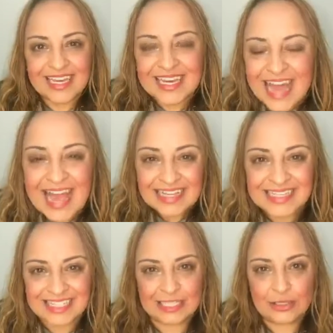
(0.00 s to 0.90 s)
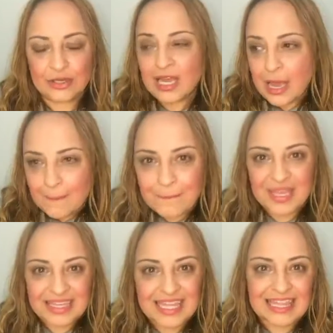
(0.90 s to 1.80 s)
It has to
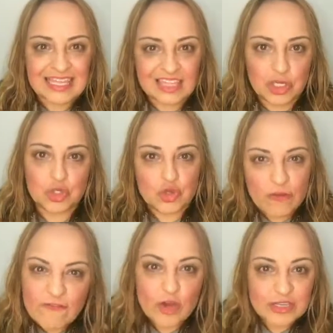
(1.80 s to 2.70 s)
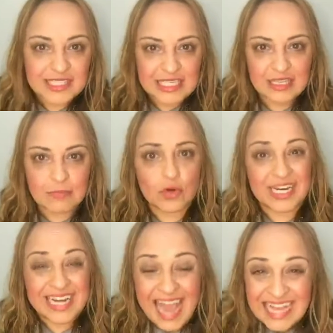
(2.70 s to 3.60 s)
be the thing that you do first thing in the
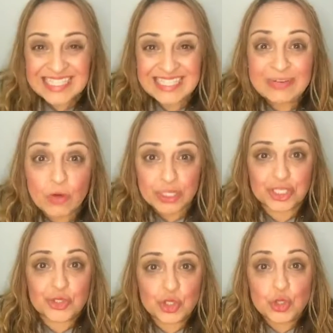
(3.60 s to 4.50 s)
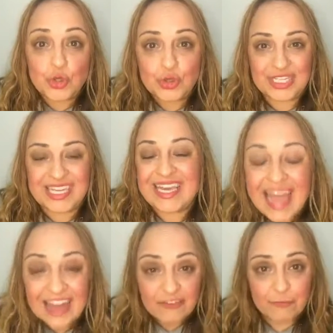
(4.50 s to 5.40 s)
morning. It has to want you to get
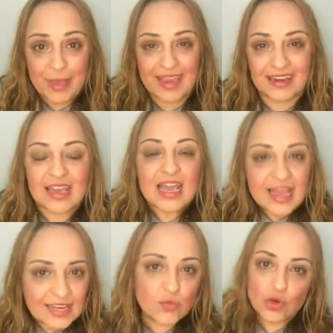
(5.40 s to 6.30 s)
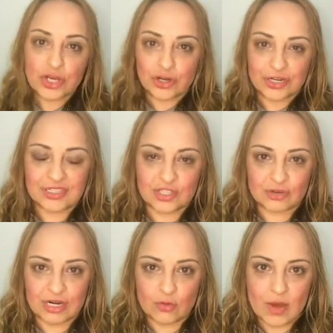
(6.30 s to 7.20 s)
out of bed and work on it
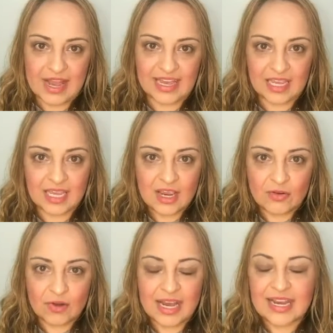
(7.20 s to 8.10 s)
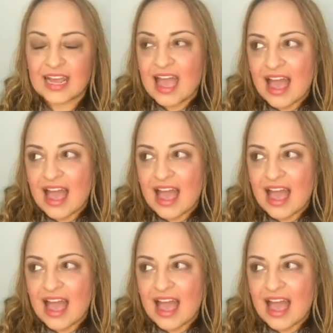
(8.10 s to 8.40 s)
straight away, right?